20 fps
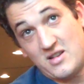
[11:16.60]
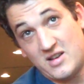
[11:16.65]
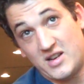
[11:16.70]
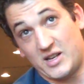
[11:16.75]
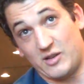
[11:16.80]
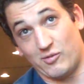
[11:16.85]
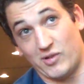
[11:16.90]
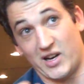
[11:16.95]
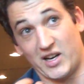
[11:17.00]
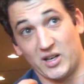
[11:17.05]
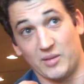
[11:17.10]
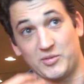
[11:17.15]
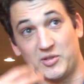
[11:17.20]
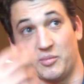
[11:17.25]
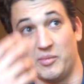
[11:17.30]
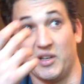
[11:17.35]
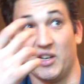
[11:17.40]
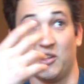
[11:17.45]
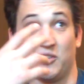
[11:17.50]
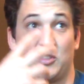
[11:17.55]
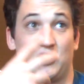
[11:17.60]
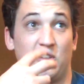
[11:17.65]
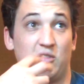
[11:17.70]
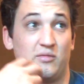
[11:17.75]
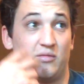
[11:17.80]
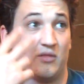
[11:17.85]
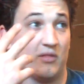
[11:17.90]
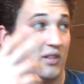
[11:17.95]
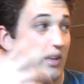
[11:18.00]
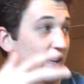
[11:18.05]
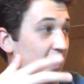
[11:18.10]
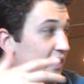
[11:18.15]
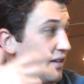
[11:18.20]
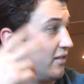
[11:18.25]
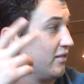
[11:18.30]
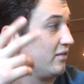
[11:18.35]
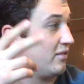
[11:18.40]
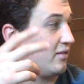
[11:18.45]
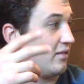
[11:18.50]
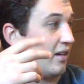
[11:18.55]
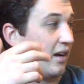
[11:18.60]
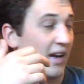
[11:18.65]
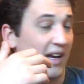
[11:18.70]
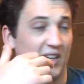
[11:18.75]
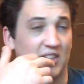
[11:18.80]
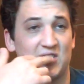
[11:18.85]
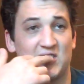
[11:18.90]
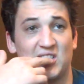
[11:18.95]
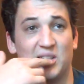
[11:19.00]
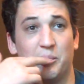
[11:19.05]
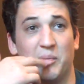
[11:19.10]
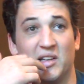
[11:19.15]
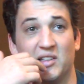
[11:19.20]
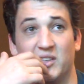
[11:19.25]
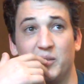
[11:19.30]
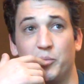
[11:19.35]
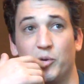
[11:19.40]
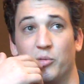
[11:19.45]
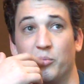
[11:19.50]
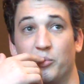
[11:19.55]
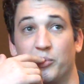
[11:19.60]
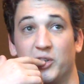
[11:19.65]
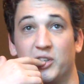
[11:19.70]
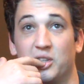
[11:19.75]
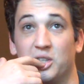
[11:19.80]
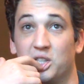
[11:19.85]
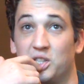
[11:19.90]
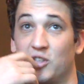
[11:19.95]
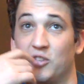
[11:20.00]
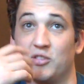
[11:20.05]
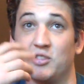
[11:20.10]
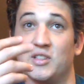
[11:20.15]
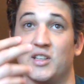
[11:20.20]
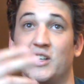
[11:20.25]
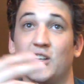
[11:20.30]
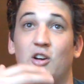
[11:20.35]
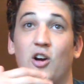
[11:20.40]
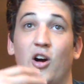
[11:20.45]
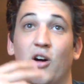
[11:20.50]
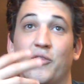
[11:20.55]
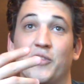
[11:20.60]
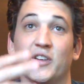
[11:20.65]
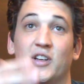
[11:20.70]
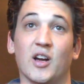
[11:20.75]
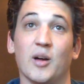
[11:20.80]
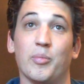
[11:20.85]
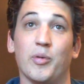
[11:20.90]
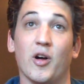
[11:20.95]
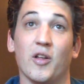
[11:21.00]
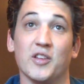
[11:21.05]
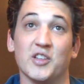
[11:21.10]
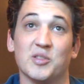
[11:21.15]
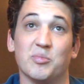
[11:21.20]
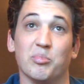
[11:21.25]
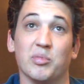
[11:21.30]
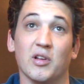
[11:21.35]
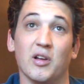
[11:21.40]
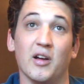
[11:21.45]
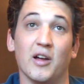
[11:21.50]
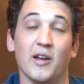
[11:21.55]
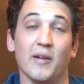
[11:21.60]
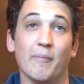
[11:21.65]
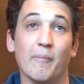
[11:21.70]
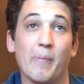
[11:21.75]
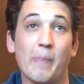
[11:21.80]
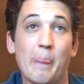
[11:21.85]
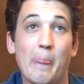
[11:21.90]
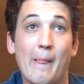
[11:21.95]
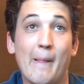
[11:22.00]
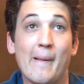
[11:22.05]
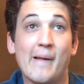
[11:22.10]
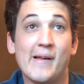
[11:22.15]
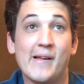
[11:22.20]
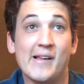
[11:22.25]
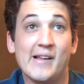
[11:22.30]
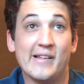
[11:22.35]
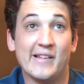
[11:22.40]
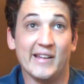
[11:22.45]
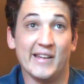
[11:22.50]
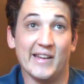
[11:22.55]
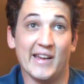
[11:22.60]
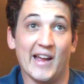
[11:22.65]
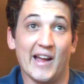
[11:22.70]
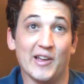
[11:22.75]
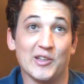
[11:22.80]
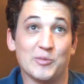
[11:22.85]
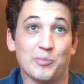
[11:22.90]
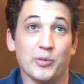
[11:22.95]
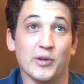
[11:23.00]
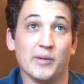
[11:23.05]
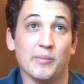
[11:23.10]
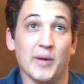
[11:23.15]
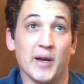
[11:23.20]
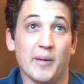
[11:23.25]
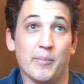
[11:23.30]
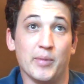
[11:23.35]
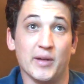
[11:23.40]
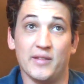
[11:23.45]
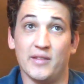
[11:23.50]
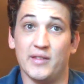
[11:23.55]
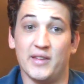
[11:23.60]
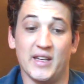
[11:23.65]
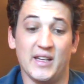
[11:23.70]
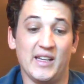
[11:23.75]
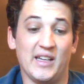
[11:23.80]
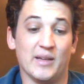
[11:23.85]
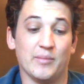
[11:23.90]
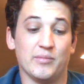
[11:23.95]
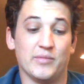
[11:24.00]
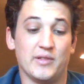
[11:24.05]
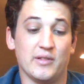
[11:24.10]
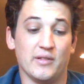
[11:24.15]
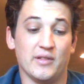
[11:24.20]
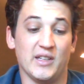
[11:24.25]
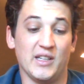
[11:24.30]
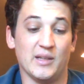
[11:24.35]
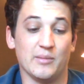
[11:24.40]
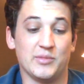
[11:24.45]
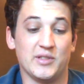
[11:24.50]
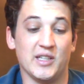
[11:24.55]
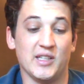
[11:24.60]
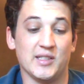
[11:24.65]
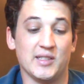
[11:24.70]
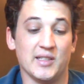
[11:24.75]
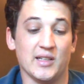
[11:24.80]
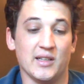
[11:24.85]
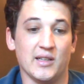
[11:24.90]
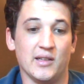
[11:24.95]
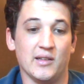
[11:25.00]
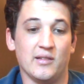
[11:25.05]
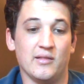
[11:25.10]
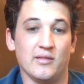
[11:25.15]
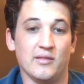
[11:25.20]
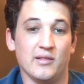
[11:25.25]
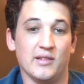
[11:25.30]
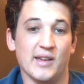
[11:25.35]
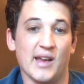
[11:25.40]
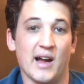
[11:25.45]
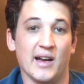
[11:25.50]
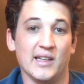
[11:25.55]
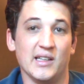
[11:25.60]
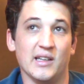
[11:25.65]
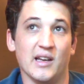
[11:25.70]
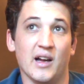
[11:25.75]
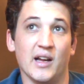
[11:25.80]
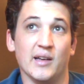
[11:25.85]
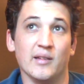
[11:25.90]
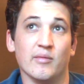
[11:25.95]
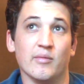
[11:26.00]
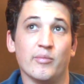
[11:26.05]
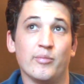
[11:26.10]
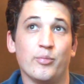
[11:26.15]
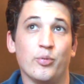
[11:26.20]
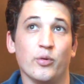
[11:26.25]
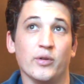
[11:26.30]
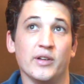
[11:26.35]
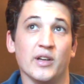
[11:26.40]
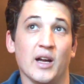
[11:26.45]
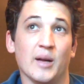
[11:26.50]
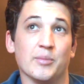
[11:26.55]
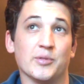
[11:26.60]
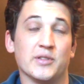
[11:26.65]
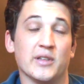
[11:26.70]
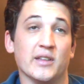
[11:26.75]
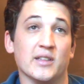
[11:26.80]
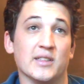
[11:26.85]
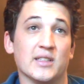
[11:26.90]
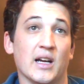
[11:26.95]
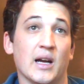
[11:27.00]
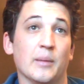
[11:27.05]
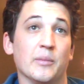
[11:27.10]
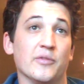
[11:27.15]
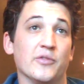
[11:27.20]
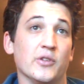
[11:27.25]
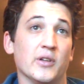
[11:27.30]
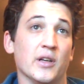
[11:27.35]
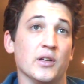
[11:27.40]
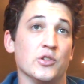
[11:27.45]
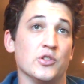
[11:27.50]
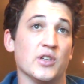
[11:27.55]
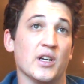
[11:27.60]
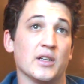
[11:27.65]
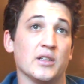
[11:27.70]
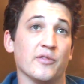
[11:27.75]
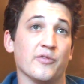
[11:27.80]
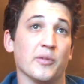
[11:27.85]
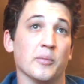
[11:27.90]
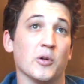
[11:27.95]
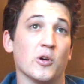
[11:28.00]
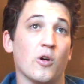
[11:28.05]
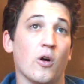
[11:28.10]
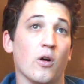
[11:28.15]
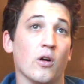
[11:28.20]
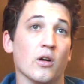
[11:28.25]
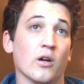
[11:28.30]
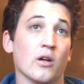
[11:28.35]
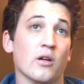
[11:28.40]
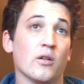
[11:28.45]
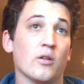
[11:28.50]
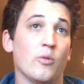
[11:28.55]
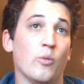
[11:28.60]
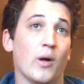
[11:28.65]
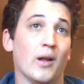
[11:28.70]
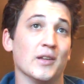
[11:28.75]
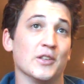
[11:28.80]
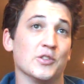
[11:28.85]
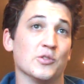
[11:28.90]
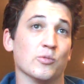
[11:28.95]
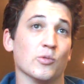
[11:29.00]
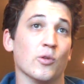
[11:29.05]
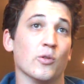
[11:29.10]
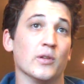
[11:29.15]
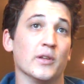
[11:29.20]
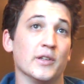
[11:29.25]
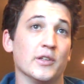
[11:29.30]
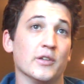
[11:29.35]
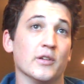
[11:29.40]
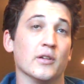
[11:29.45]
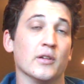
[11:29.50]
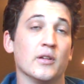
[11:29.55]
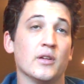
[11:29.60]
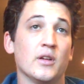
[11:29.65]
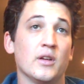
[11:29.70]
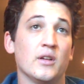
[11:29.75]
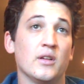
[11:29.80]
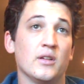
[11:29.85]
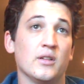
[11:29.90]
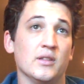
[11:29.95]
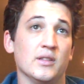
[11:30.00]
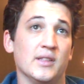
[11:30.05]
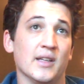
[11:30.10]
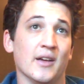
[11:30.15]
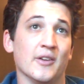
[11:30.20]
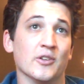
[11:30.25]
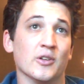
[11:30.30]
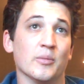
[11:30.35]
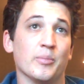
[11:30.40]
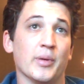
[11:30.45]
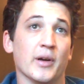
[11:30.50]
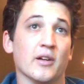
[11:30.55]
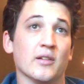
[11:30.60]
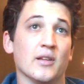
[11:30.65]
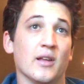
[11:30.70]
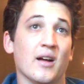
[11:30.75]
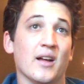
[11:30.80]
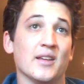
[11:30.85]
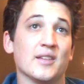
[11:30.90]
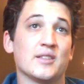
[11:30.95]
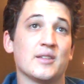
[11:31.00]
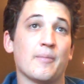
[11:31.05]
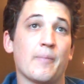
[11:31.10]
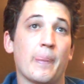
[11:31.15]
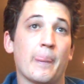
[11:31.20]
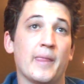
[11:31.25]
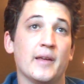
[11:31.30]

He ran up to me, and I was like, I slit my lip open pretty good, so I was like coughing up all this blood. Yeah, it was pretty bad. But the EMT said 99.9% of the time, if you get ejected from a car while it's rolling, you're dead or paralyzed.